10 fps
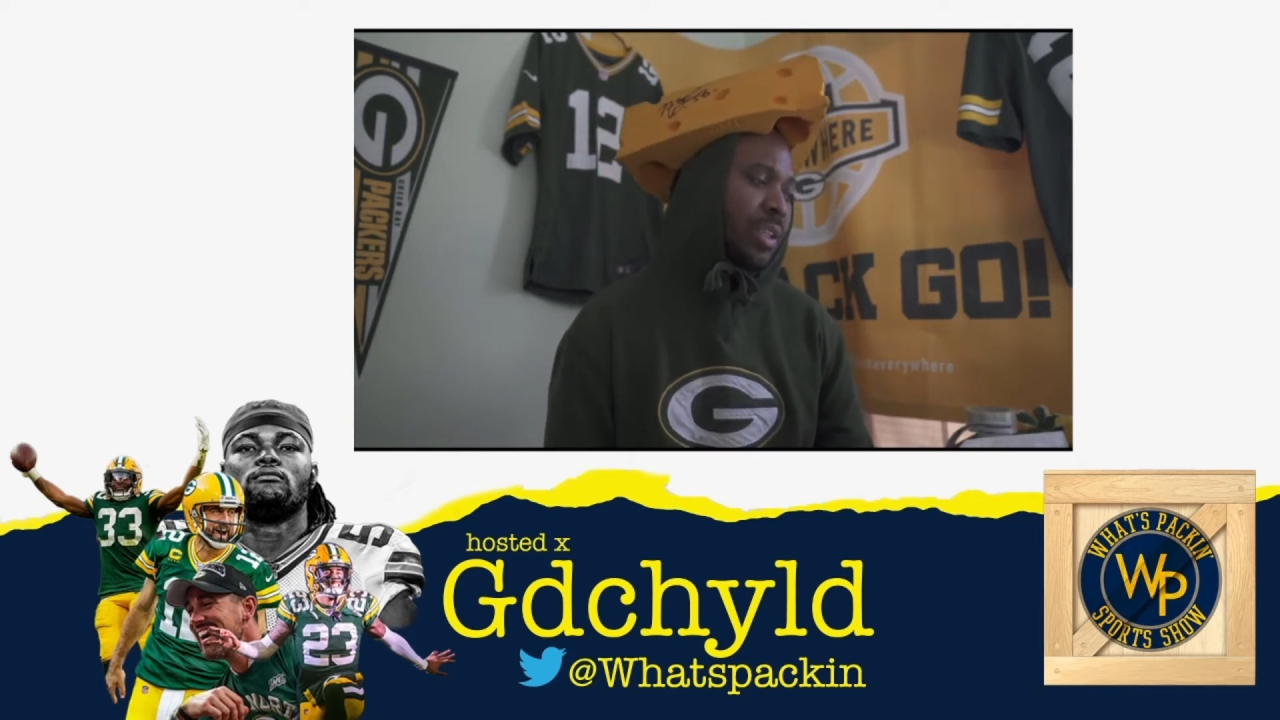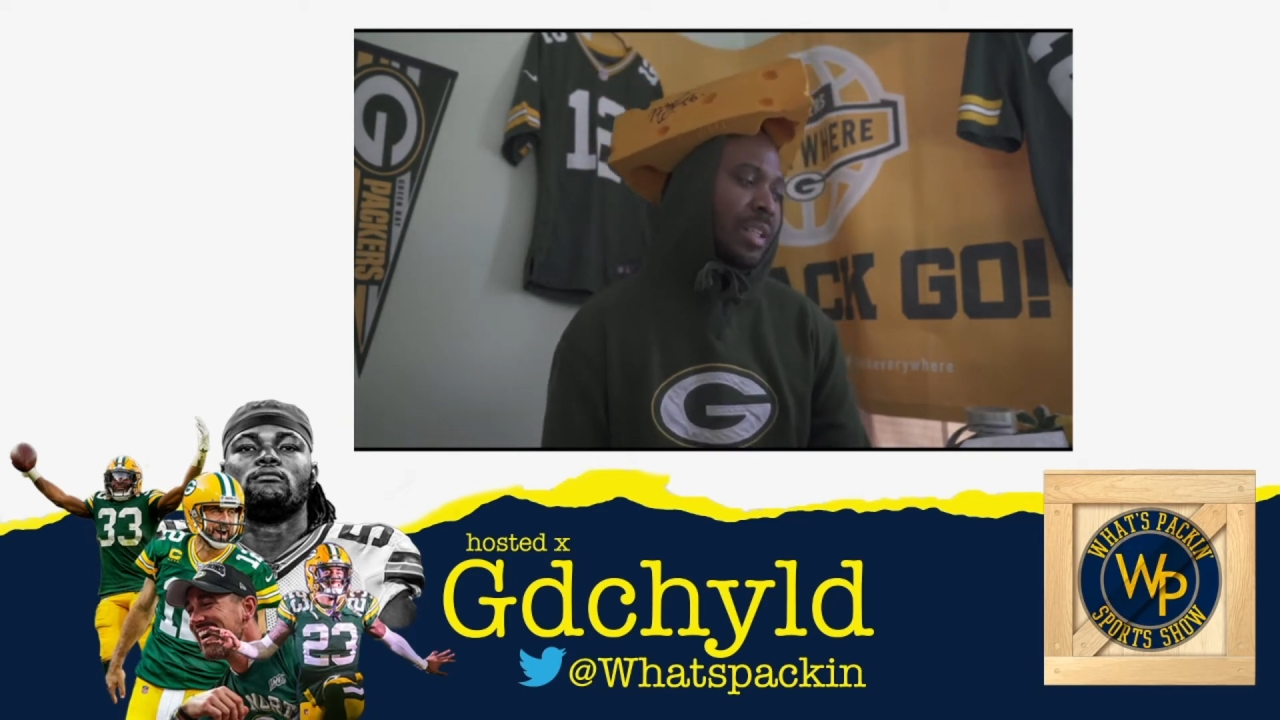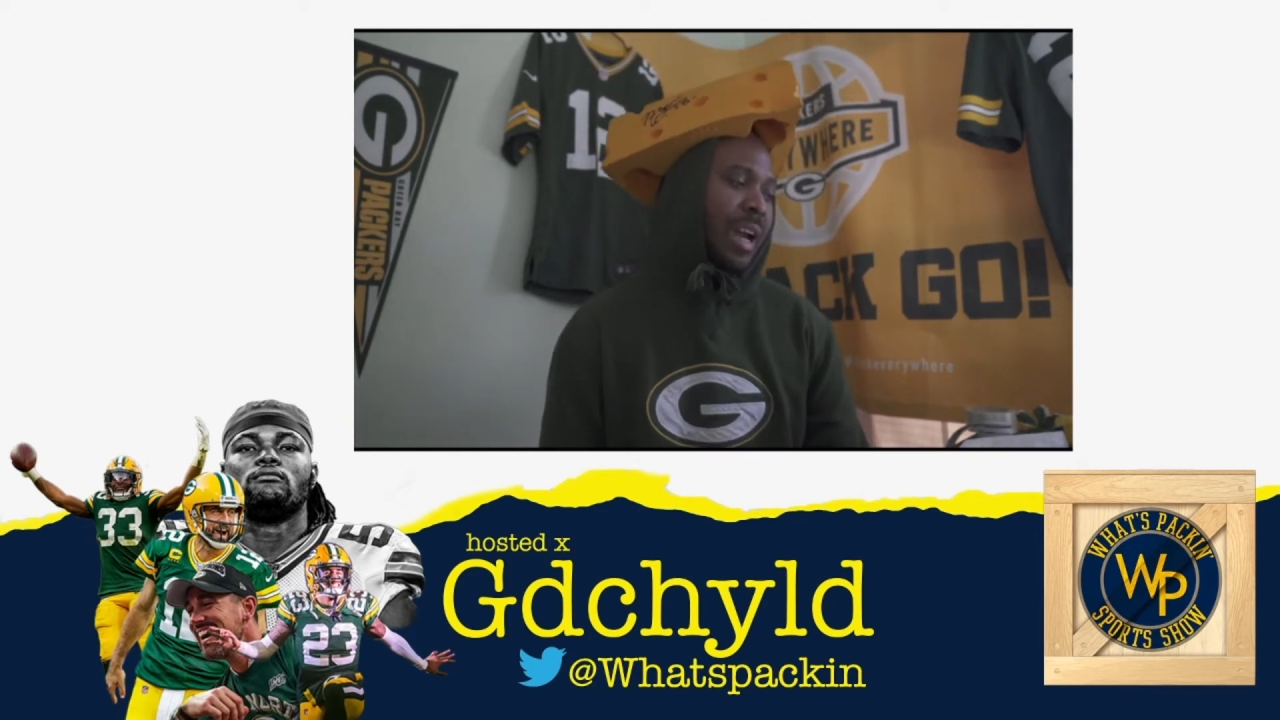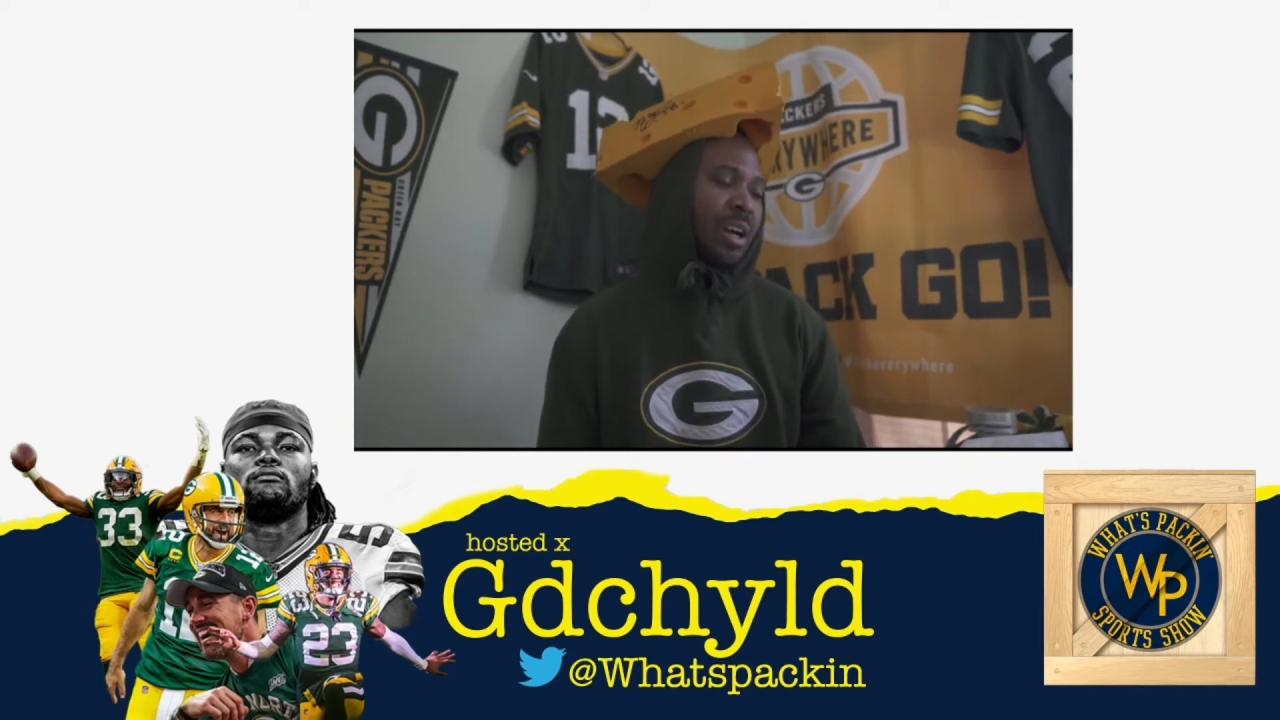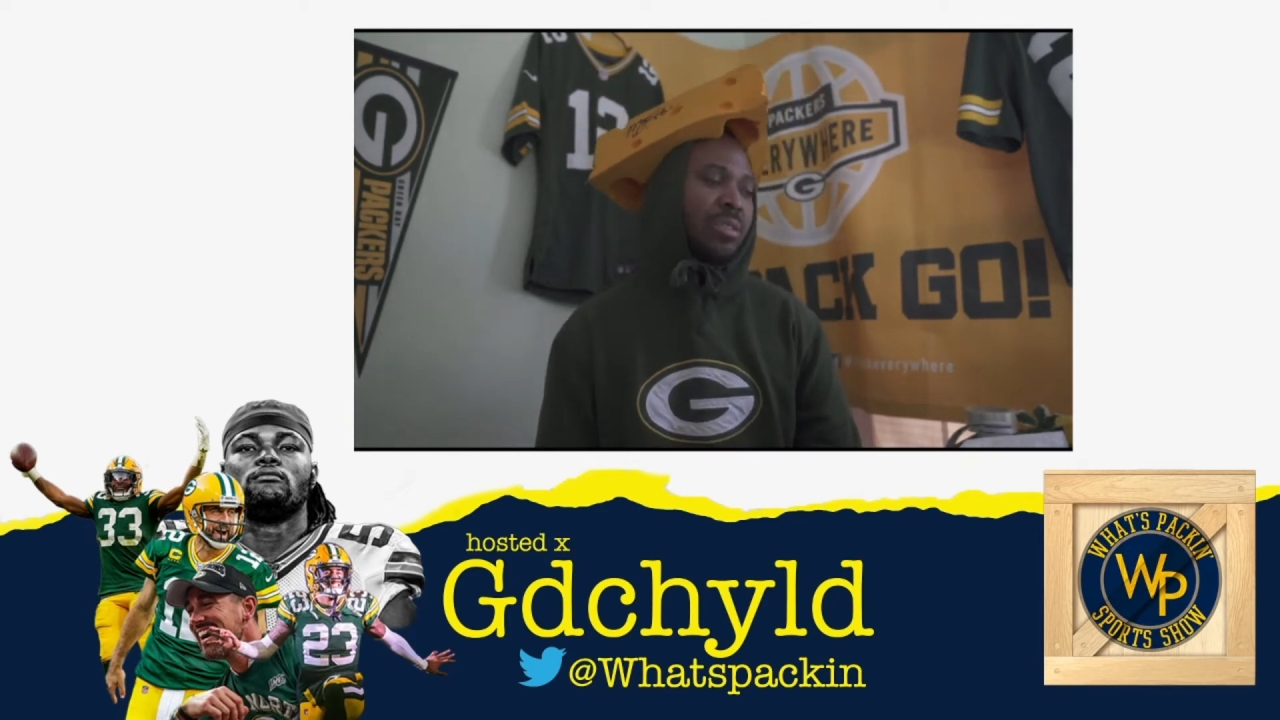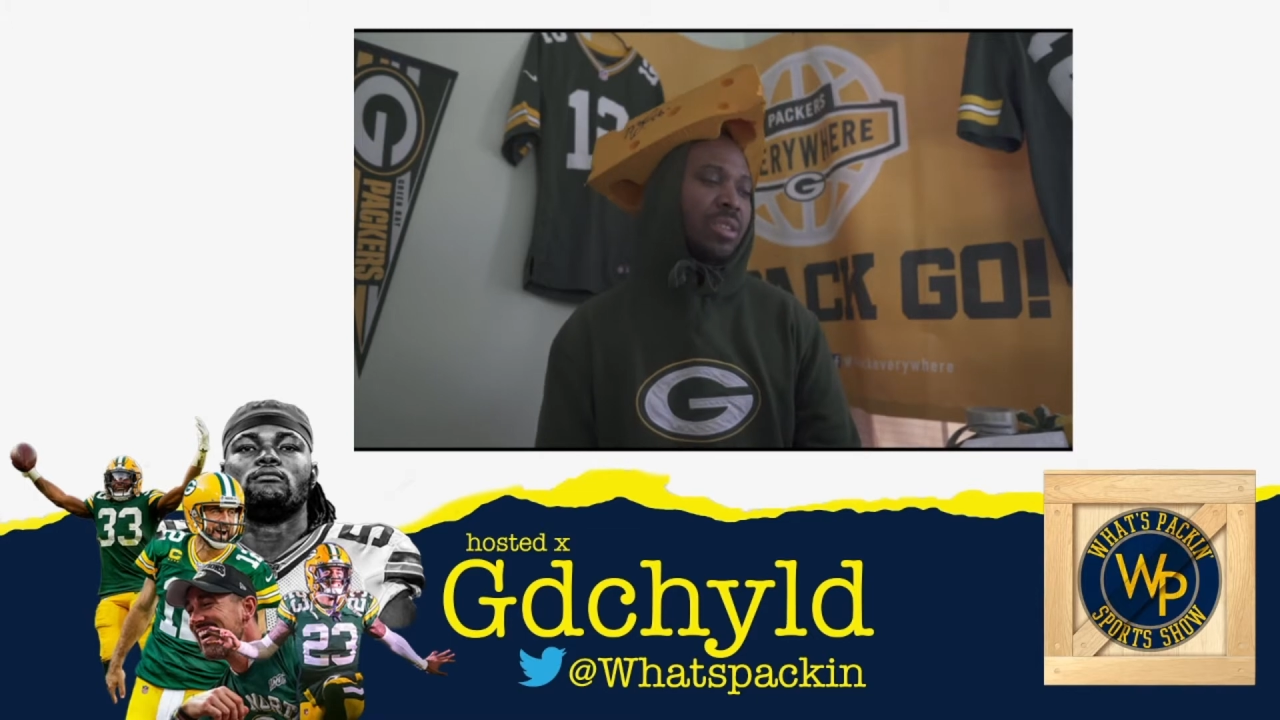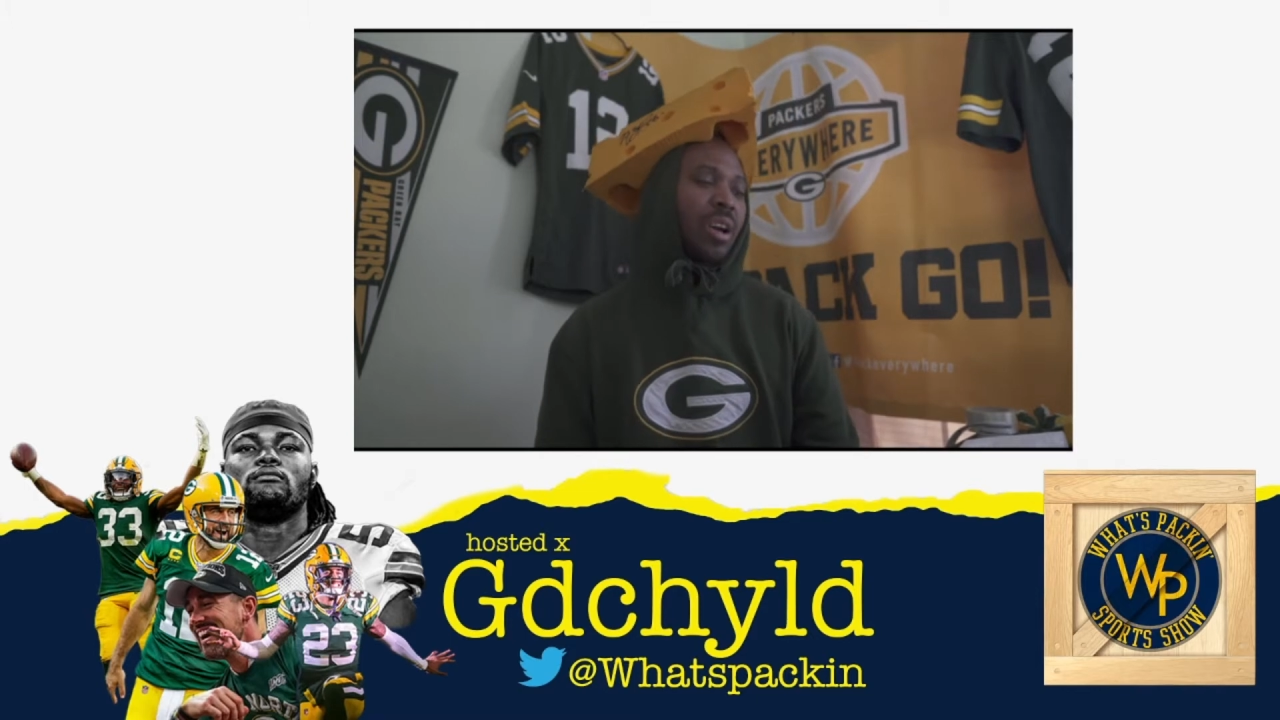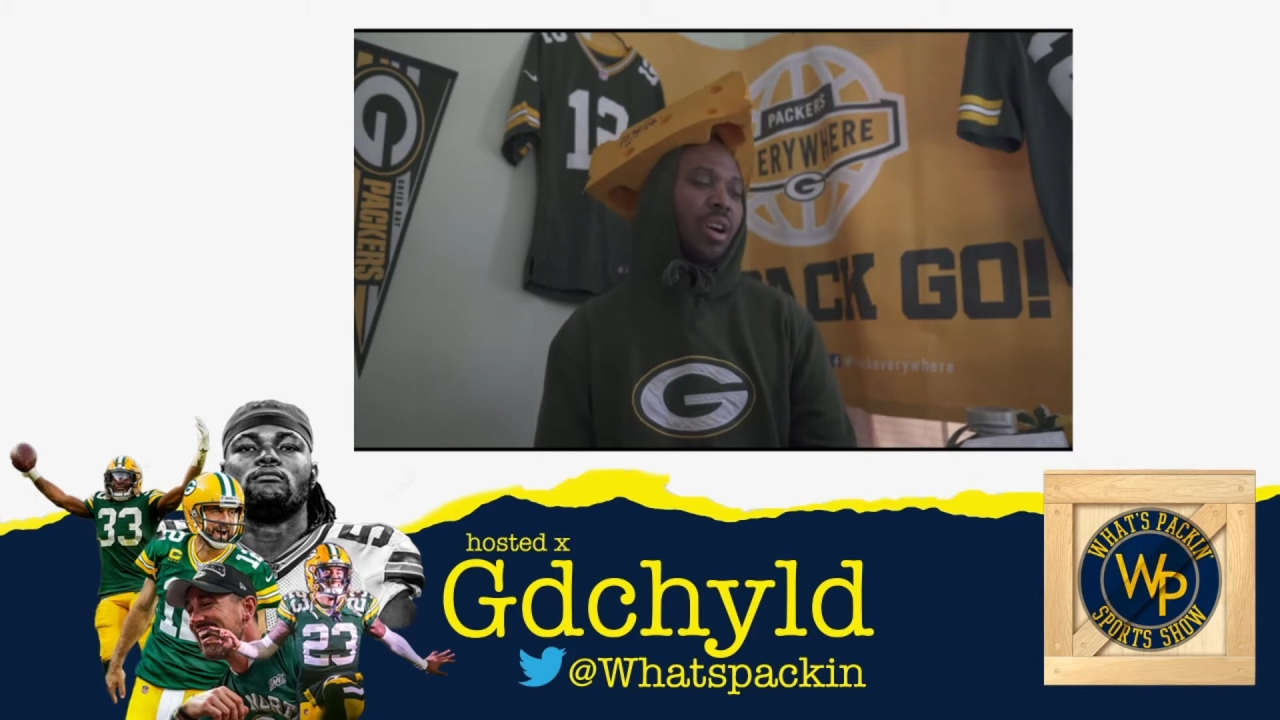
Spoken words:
downs,